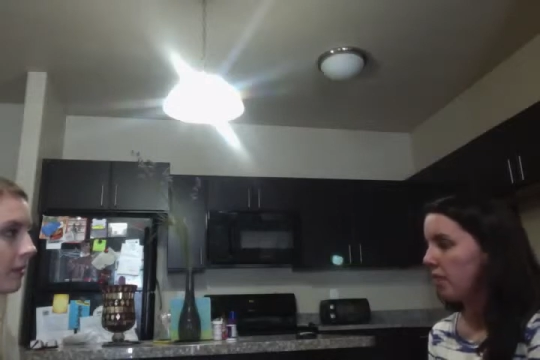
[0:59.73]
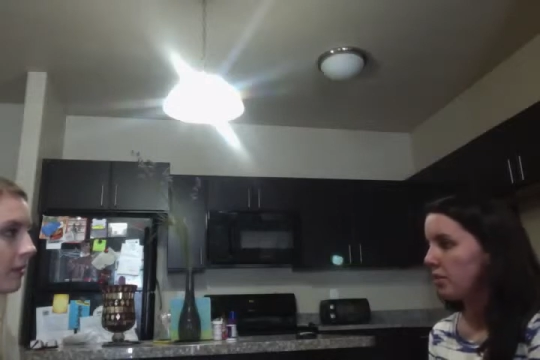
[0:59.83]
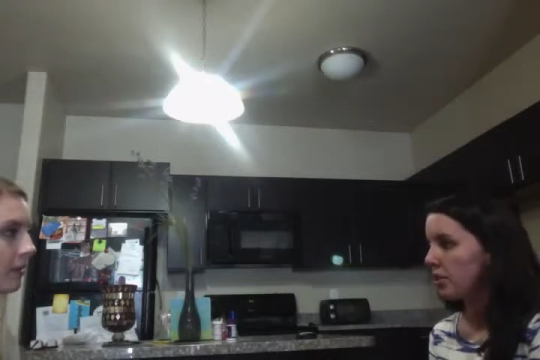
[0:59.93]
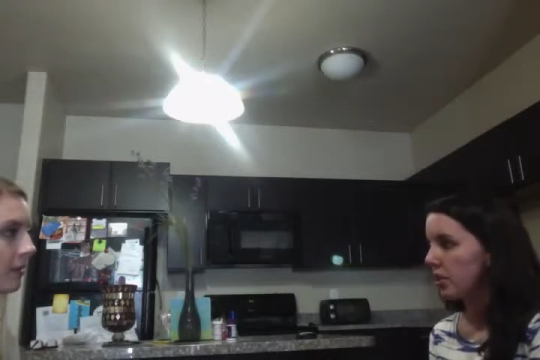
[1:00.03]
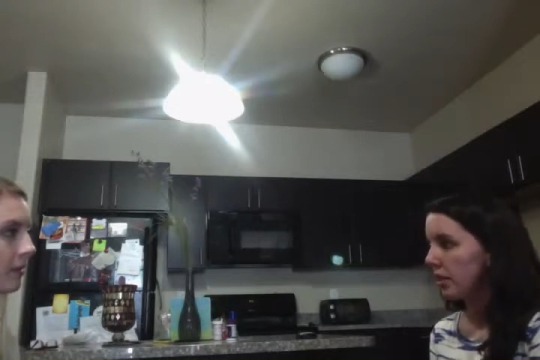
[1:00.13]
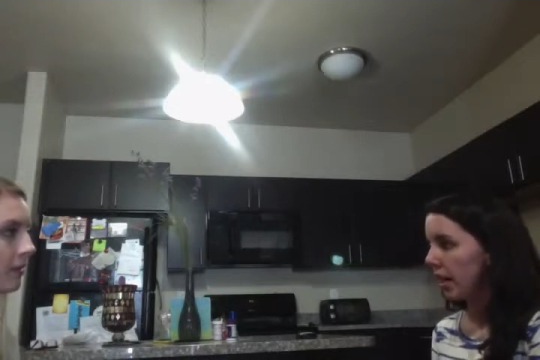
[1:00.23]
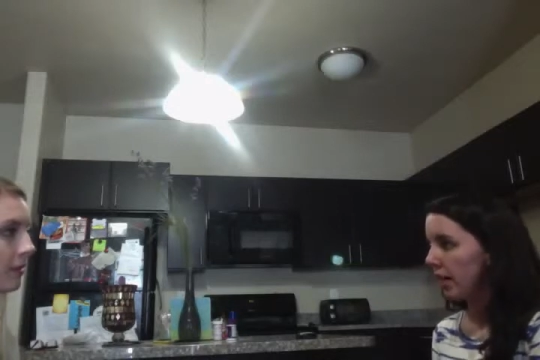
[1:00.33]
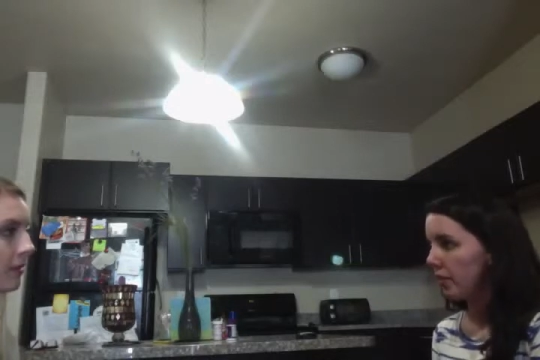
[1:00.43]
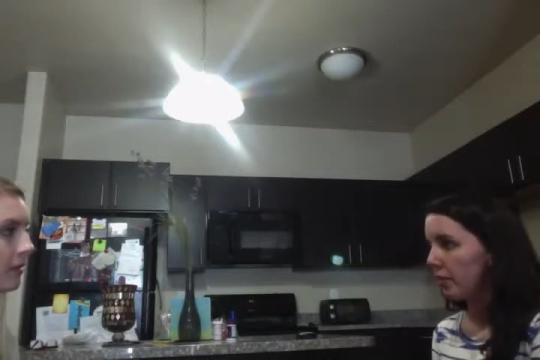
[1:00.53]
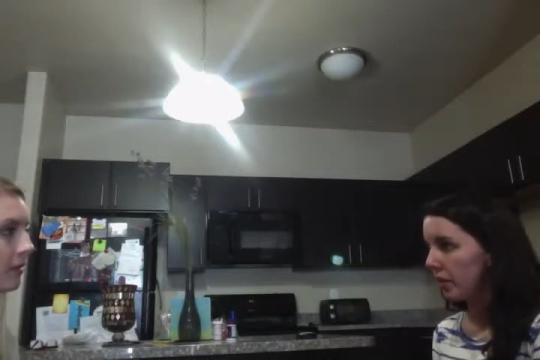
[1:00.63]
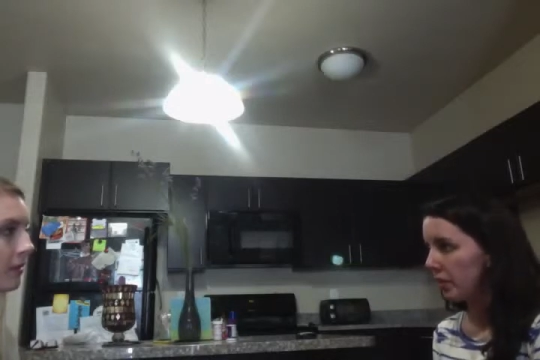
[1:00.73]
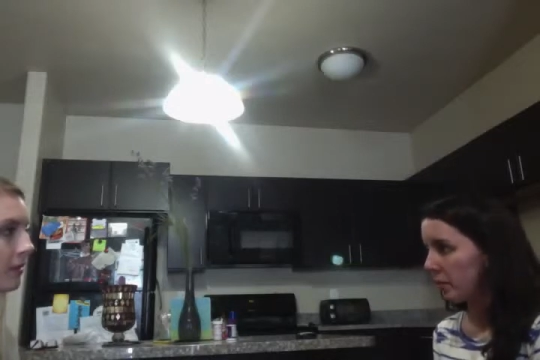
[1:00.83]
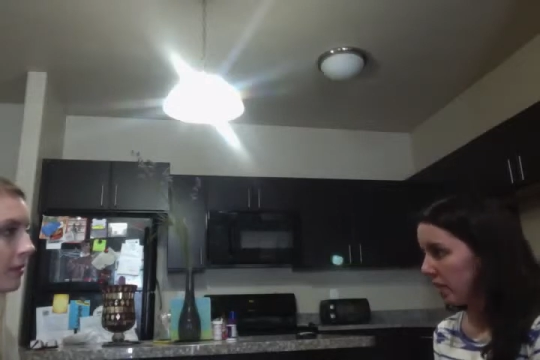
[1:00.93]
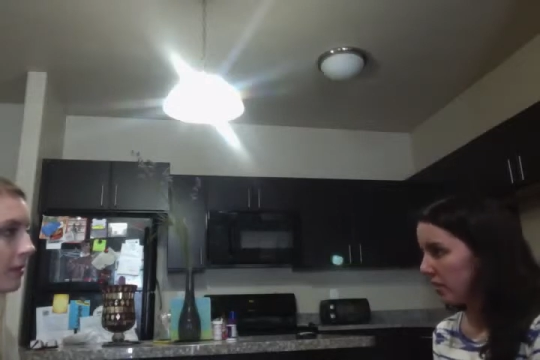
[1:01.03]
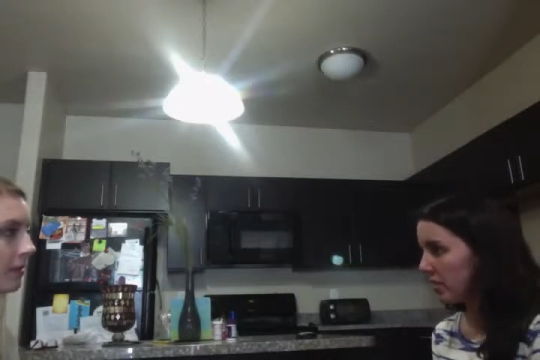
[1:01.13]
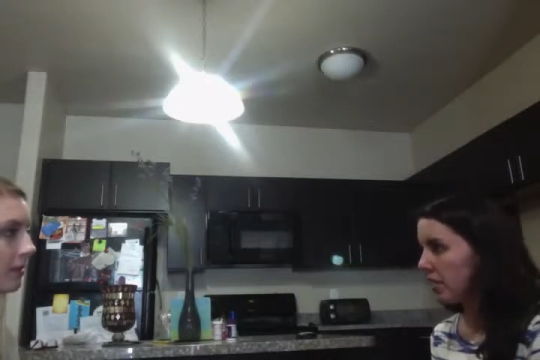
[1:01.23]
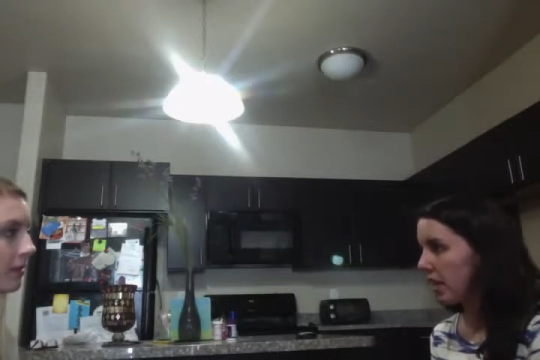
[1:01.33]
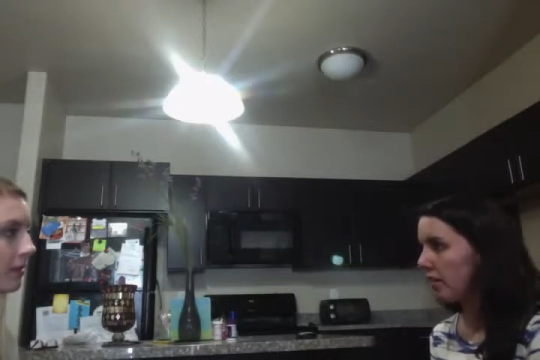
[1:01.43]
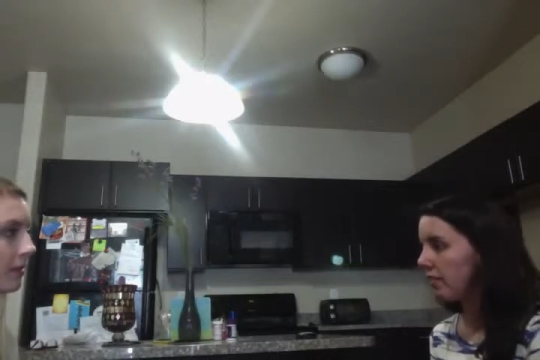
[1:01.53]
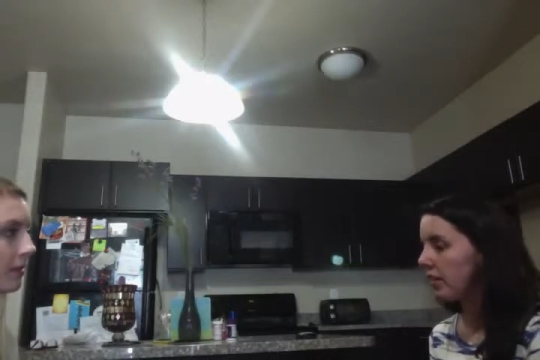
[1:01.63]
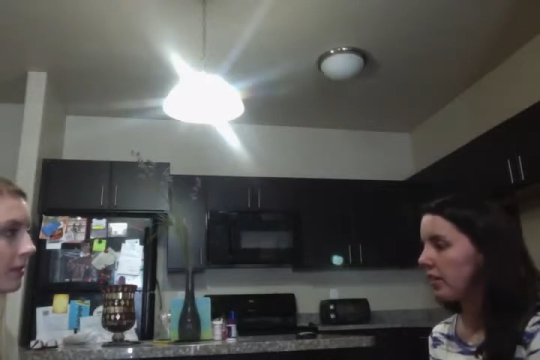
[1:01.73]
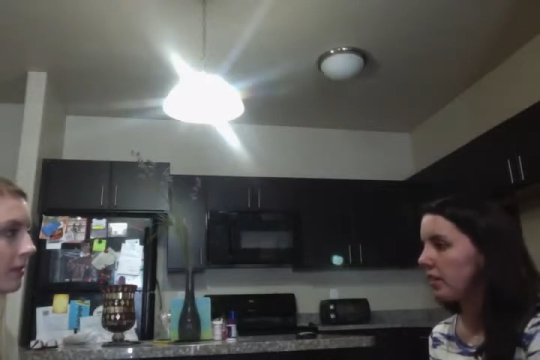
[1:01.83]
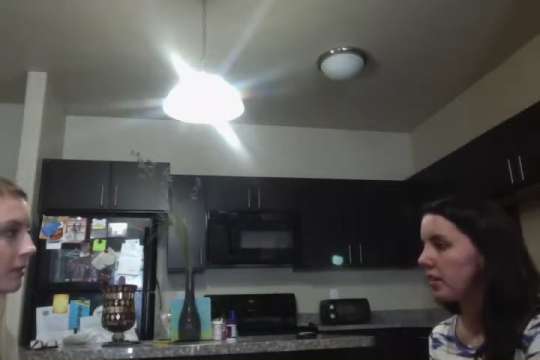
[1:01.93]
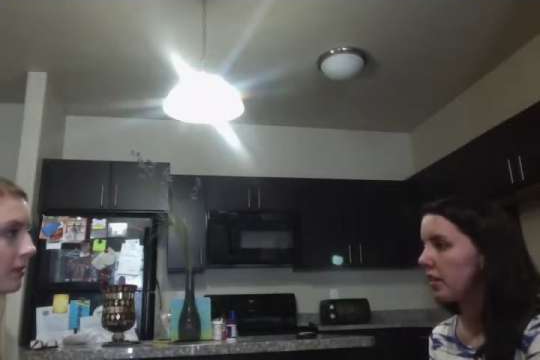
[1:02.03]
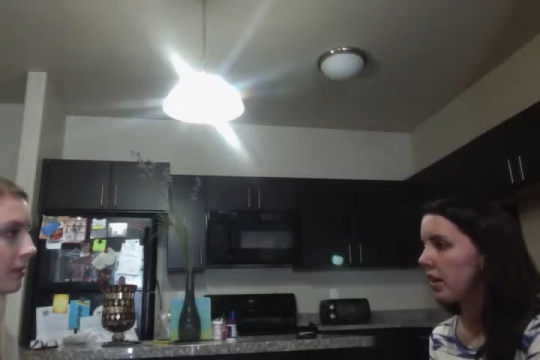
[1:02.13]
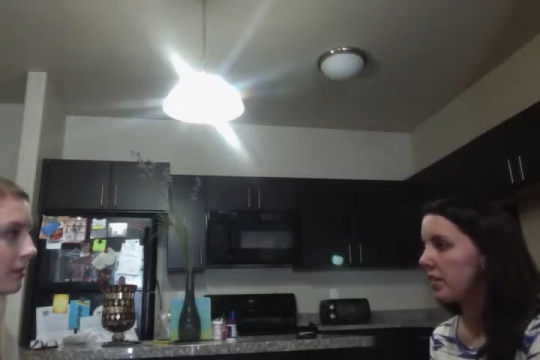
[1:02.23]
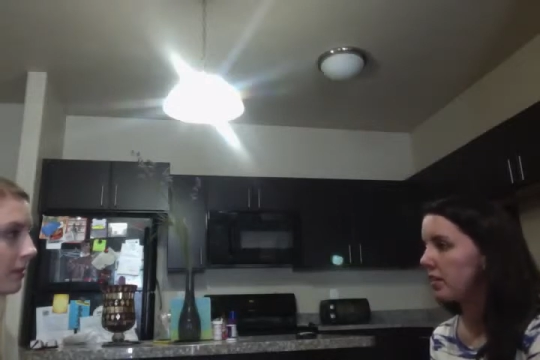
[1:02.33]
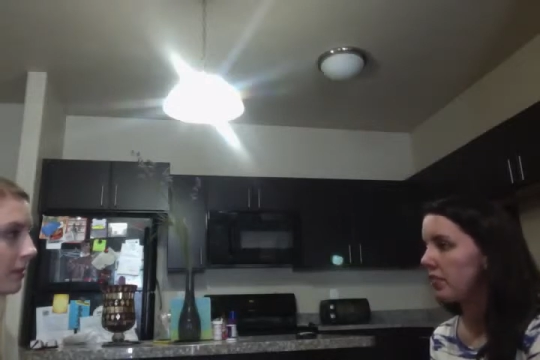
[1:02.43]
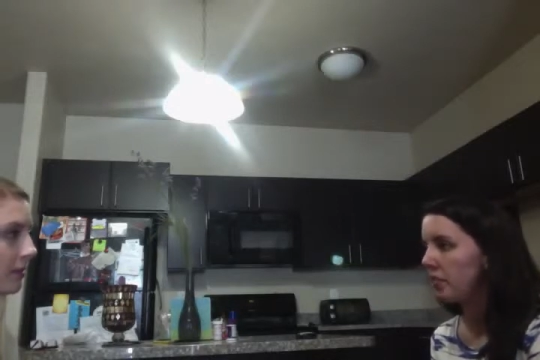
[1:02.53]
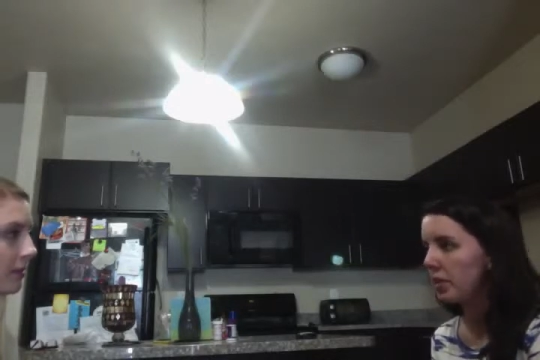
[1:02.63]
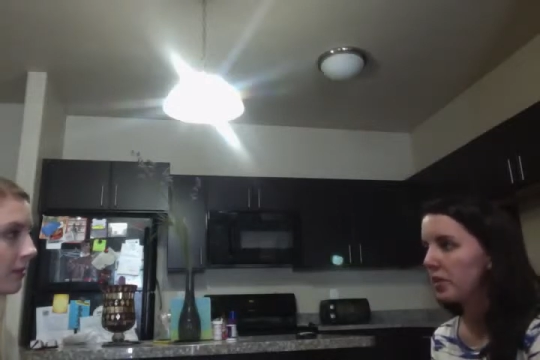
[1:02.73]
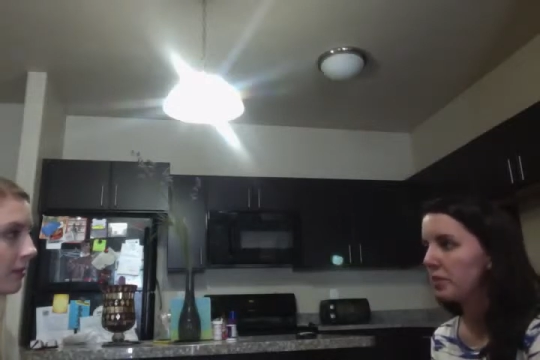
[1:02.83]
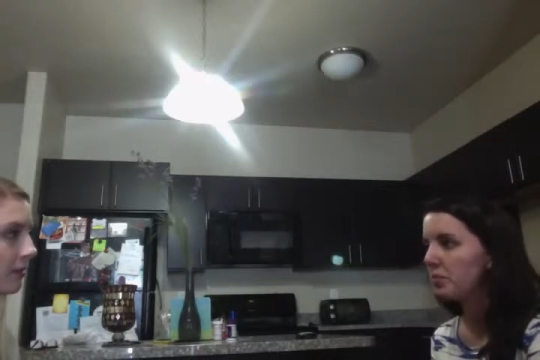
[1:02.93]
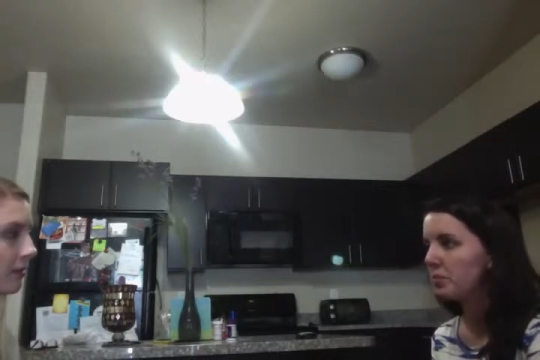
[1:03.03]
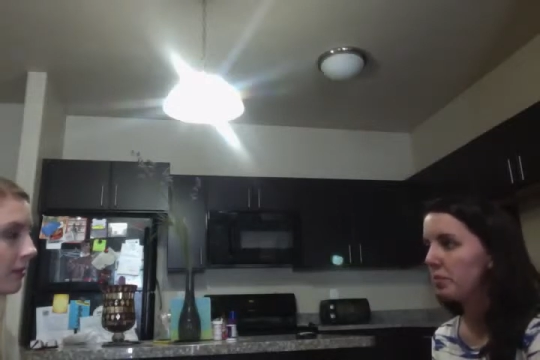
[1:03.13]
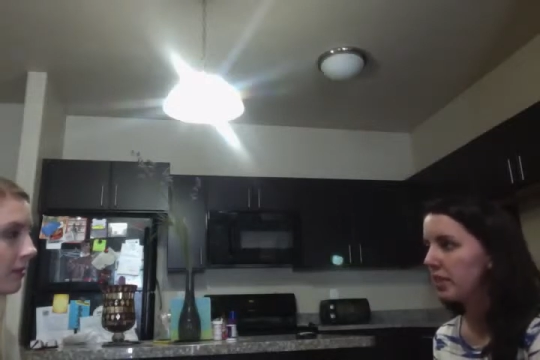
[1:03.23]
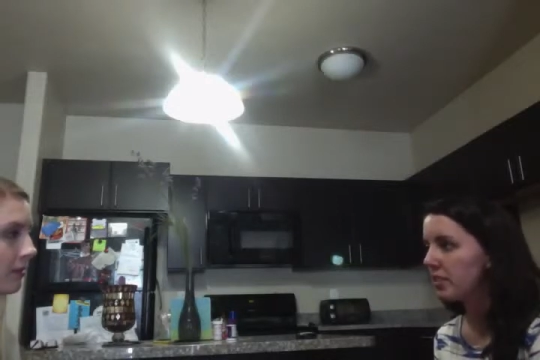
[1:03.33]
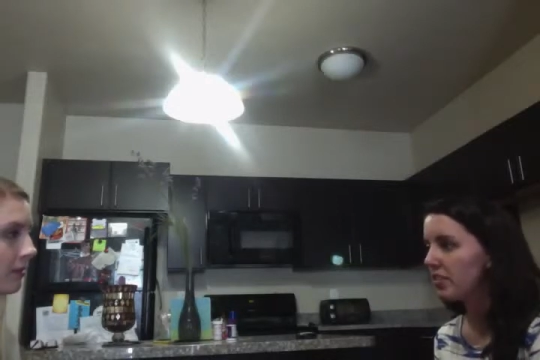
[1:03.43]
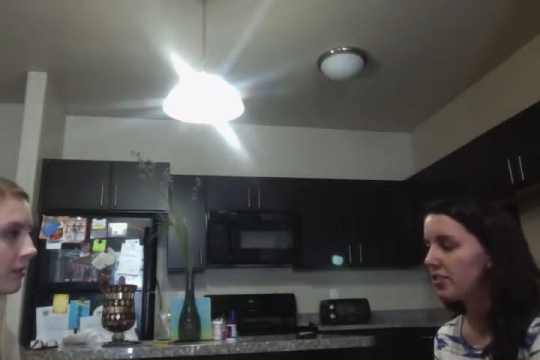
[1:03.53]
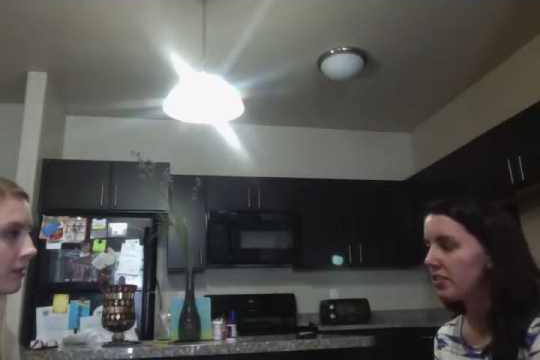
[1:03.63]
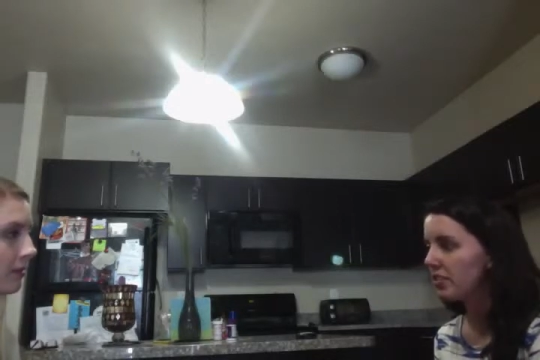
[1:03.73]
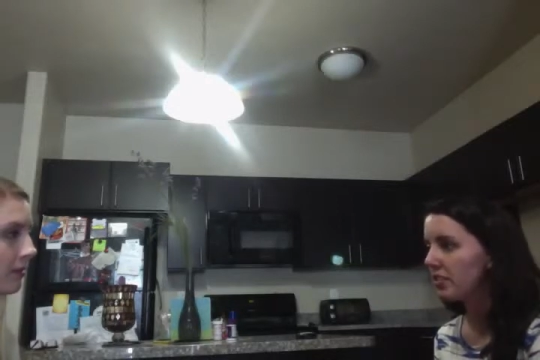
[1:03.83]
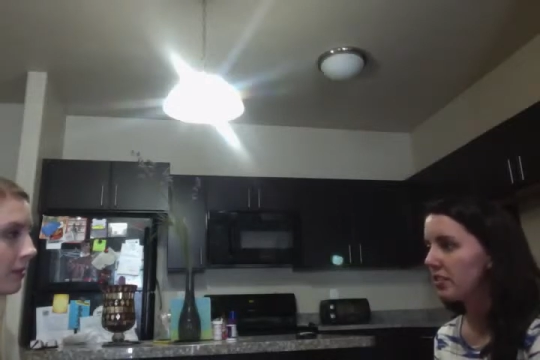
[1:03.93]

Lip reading: just so that everybody remains safe and has everybody's best interest.